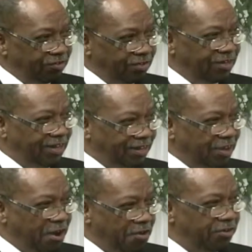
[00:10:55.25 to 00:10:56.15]
today,
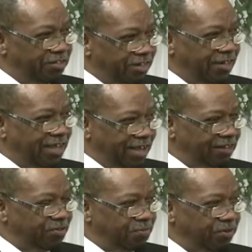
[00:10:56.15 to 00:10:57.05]
current city
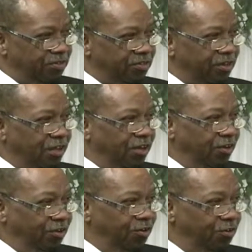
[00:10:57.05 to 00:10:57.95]
council person
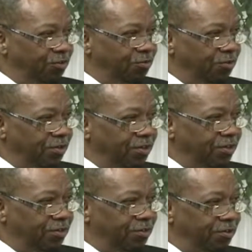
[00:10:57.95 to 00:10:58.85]
do
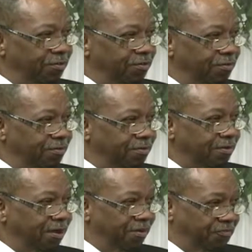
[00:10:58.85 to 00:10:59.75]
to
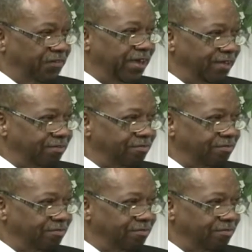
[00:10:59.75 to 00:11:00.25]
affect